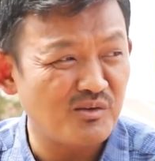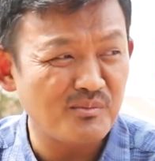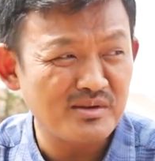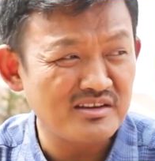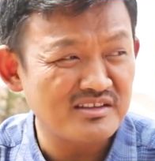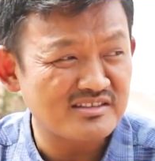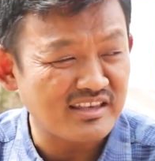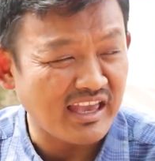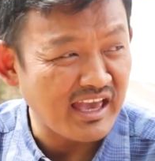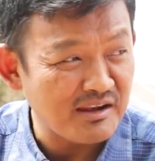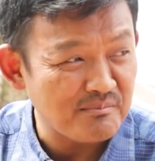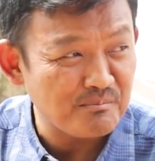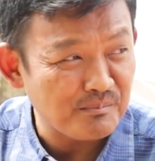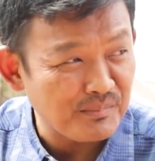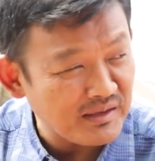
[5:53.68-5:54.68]
government is
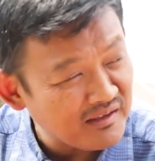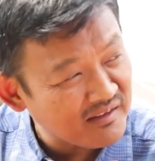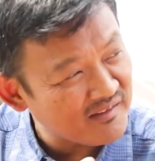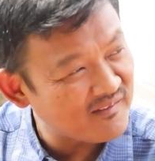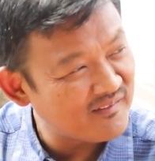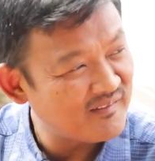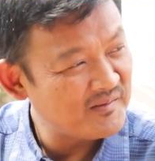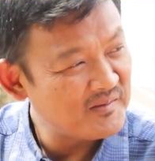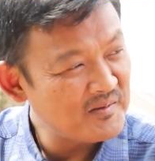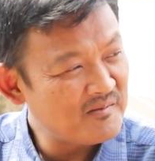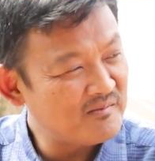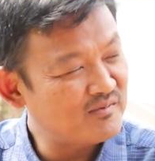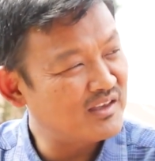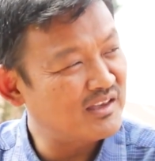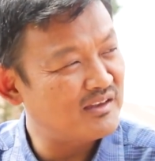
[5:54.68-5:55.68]
helping
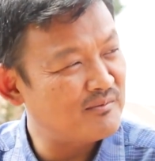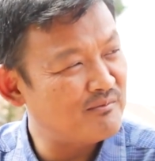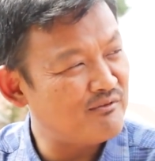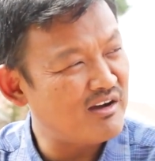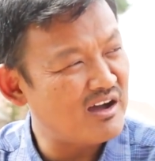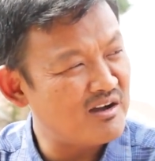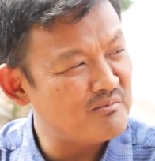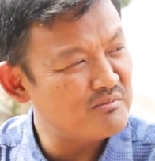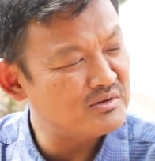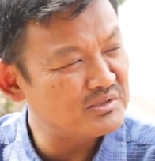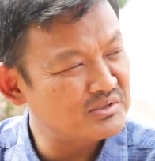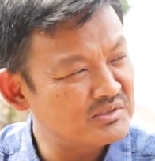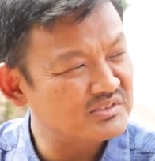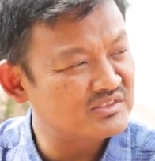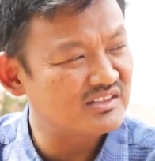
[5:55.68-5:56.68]
the
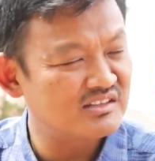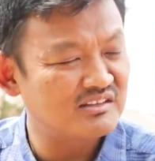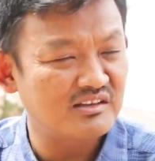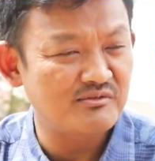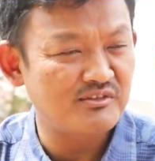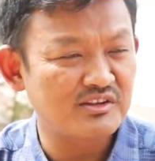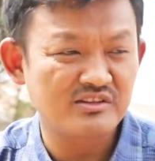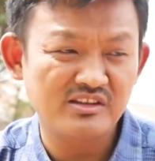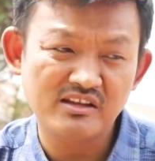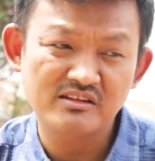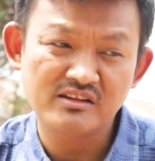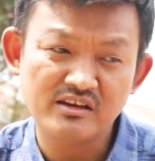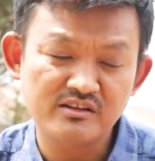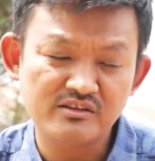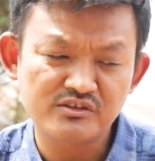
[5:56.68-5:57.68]
farmers, and
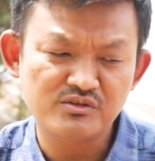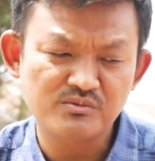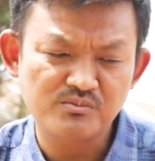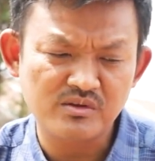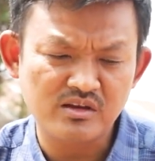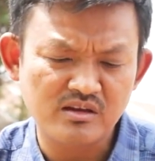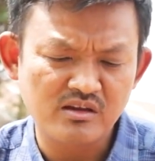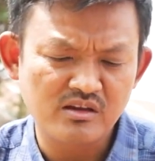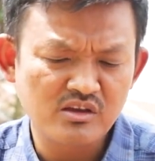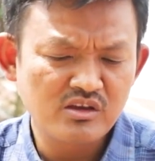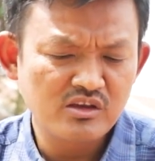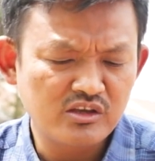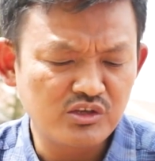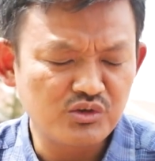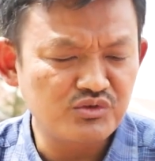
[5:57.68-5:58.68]
they are just
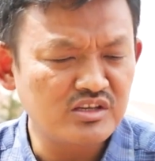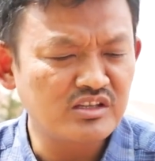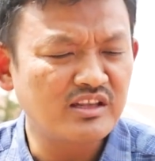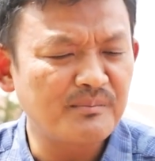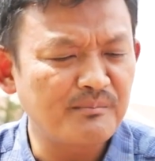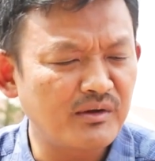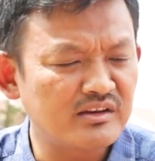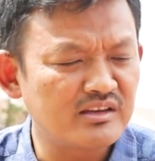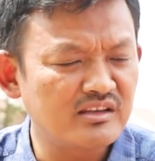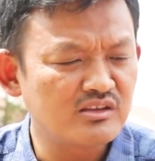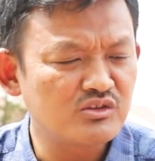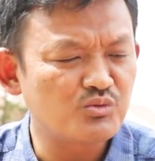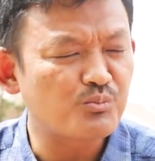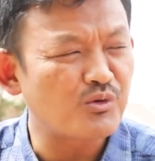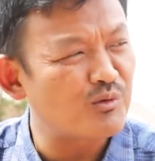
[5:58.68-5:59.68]
using their money
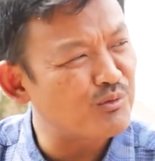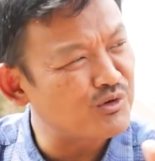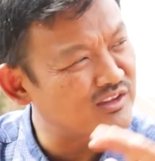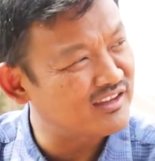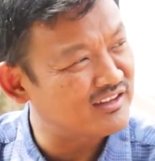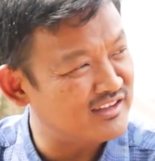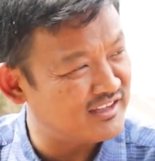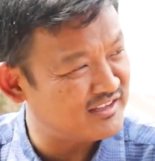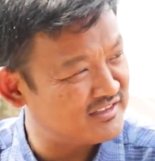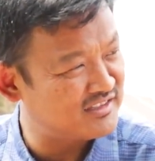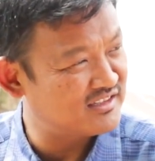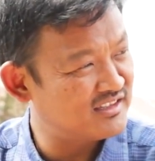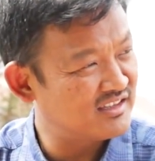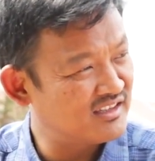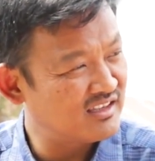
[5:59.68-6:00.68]
to promote their
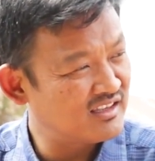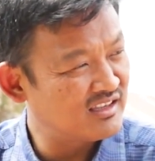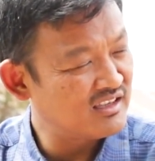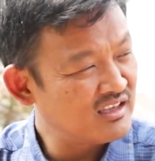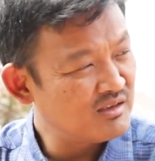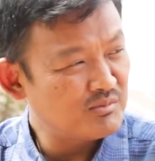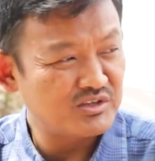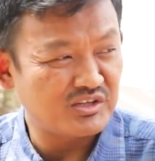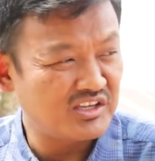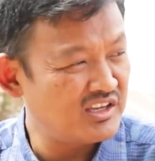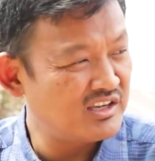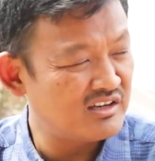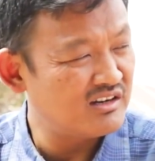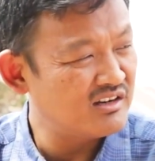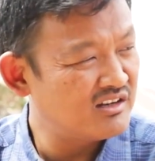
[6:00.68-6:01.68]
things. But
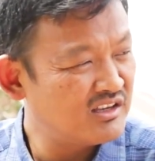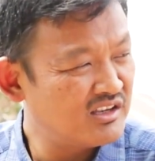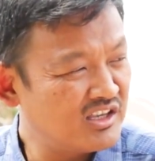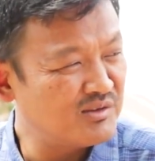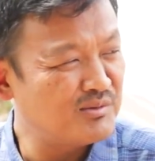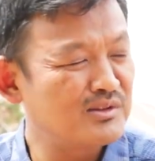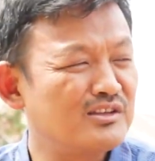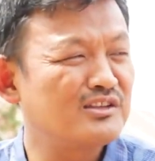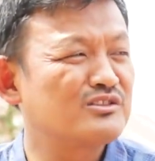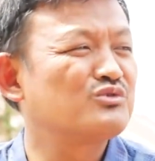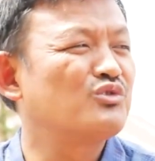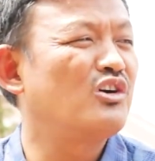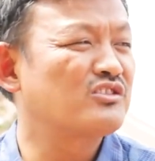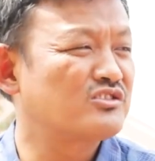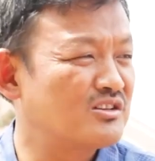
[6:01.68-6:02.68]
here, even there is
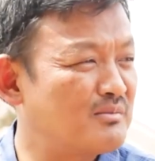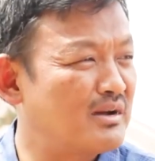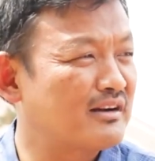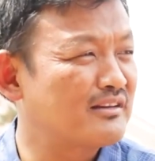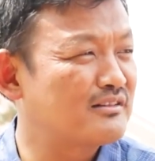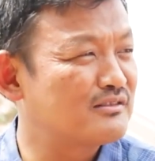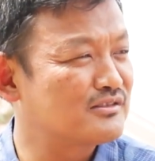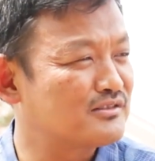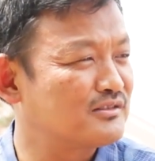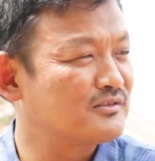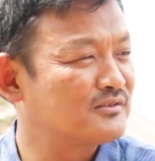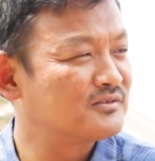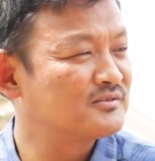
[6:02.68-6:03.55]
no auction market also.